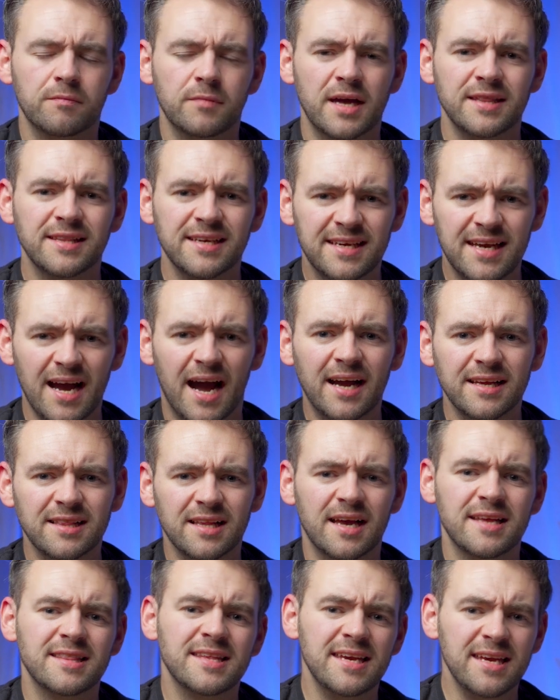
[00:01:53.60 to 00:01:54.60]
And the
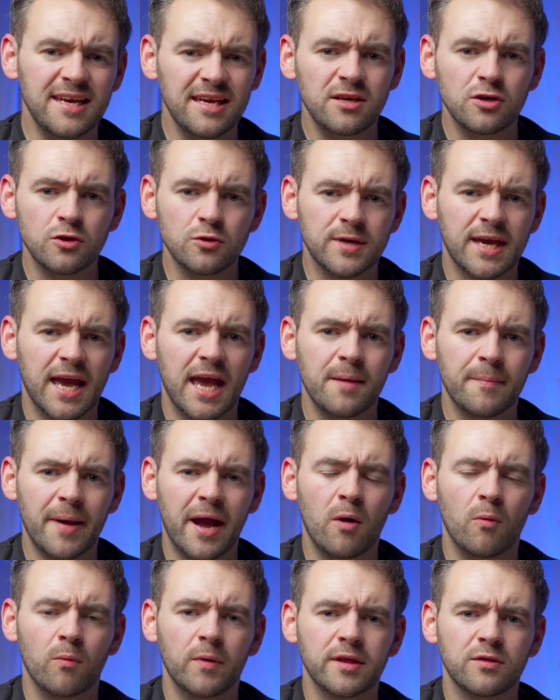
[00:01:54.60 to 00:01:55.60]
guideline the EU came
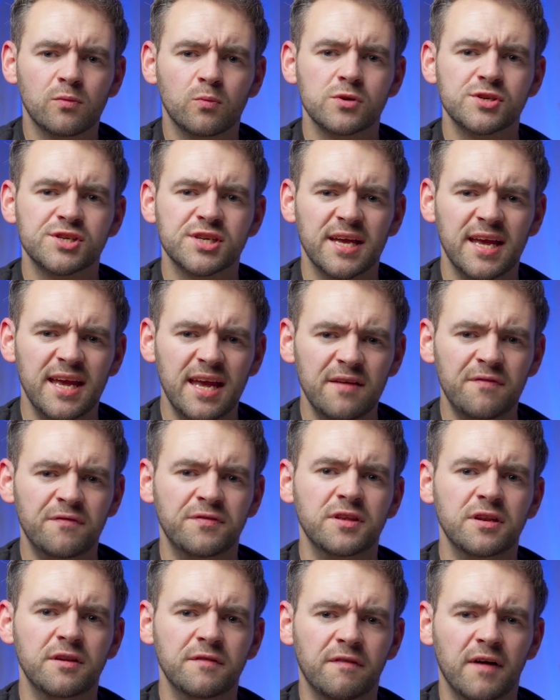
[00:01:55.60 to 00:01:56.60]
out with was that
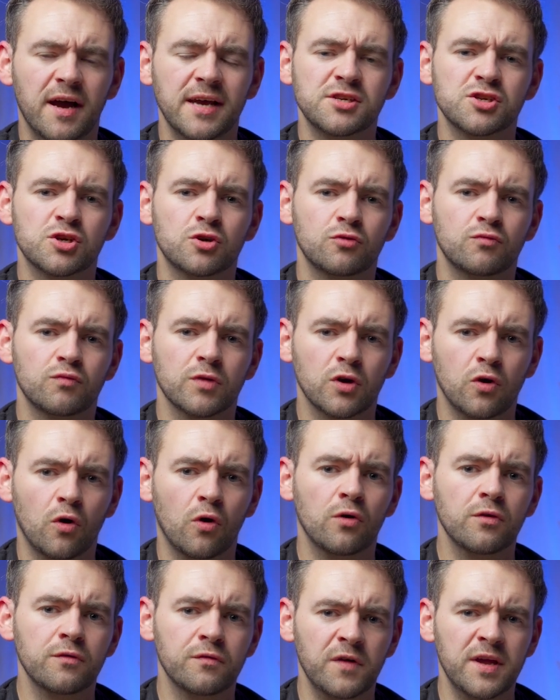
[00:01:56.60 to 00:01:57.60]
if the device could
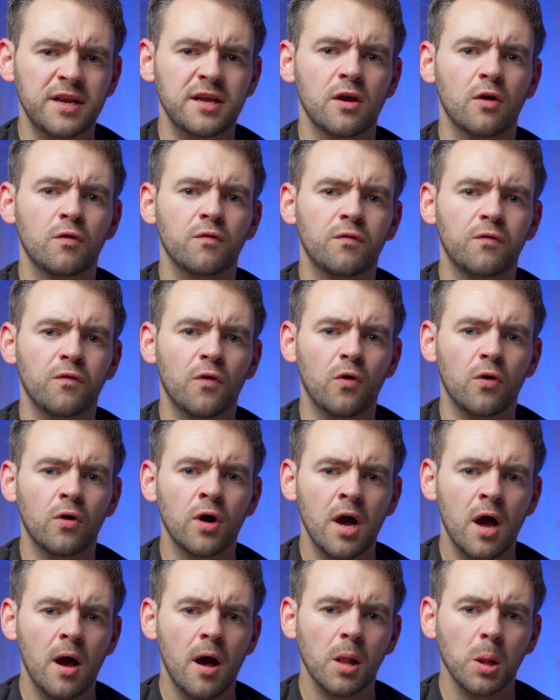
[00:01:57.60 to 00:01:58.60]
record video for
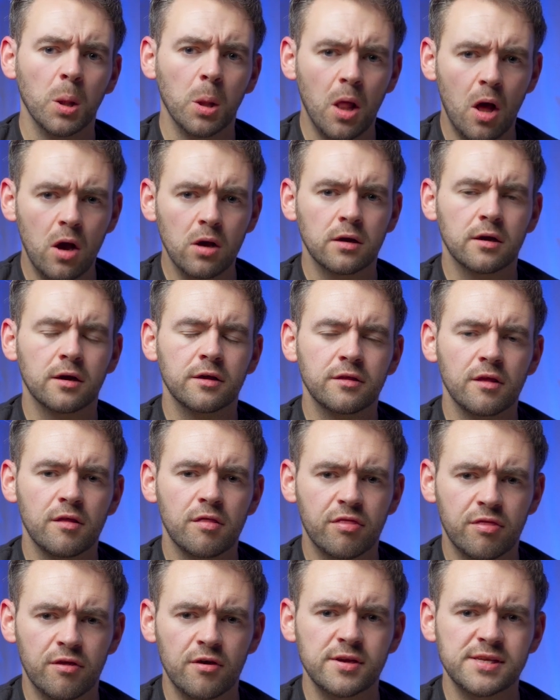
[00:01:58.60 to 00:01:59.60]
longer than
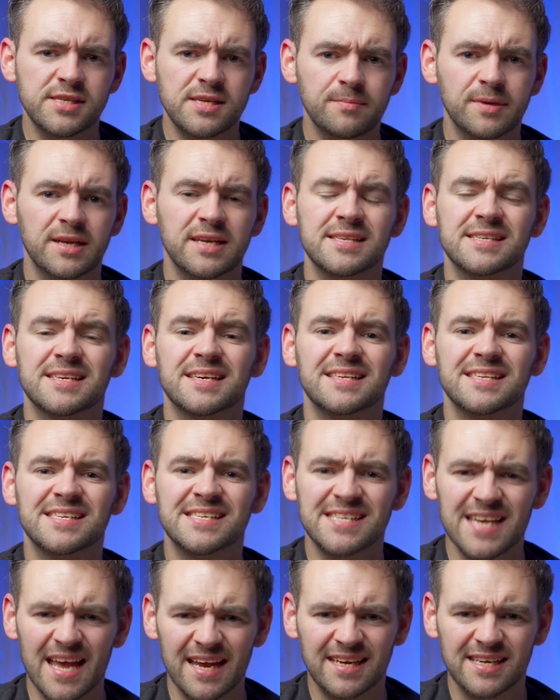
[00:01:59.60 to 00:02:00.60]
30 minutes
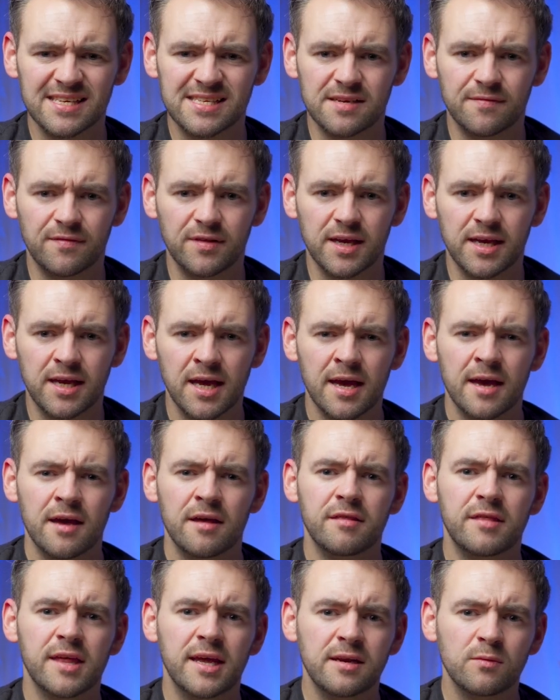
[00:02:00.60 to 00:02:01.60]
consecutively,
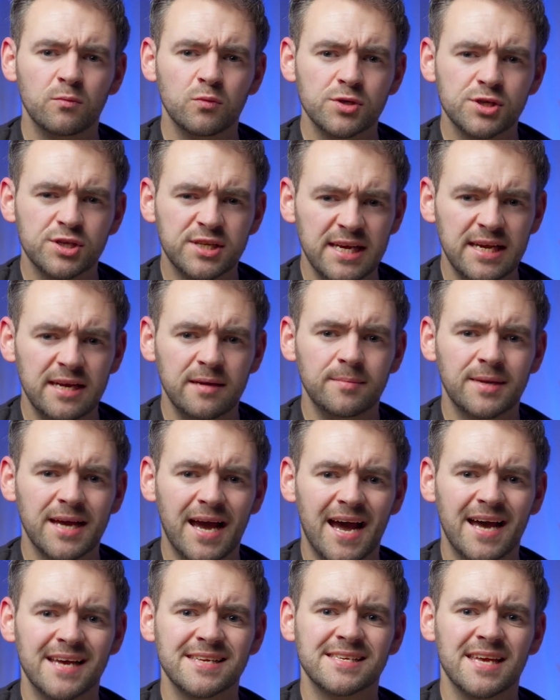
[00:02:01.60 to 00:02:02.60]
then it was deemed
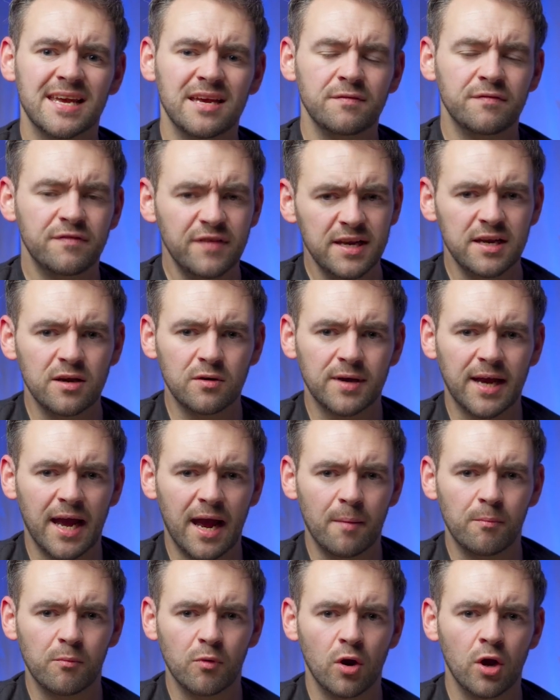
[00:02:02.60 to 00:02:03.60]
as a video
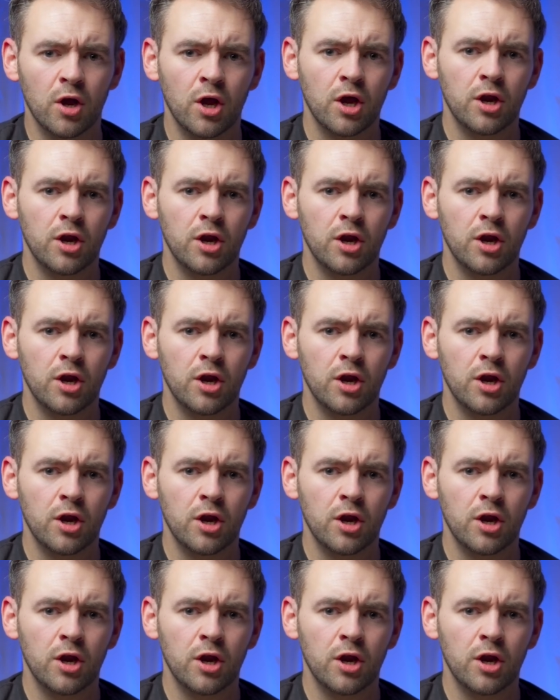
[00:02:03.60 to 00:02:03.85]
camera,